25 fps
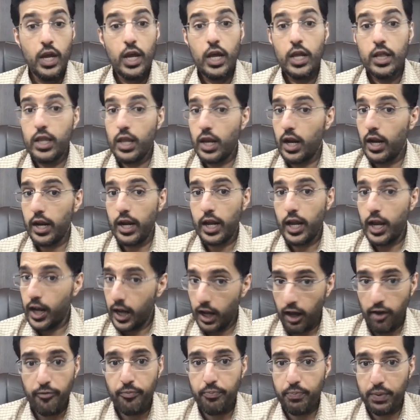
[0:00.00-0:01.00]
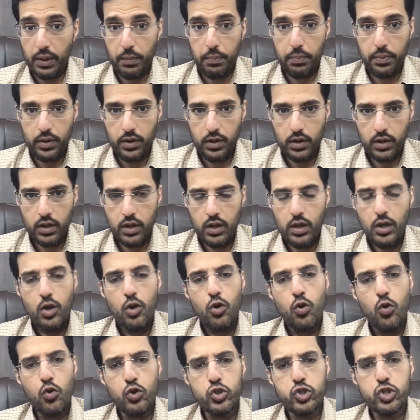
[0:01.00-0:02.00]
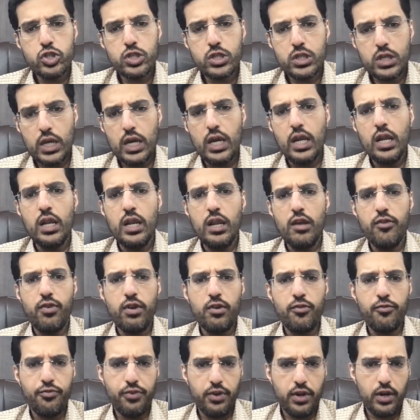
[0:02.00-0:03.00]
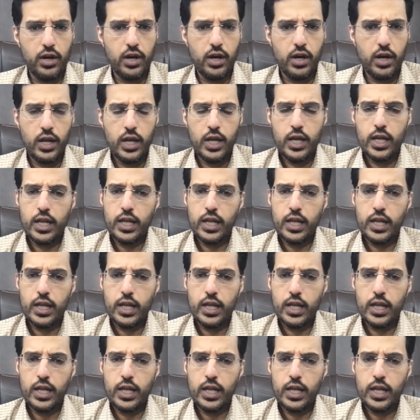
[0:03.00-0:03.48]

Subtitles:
There are enough people who still live in fear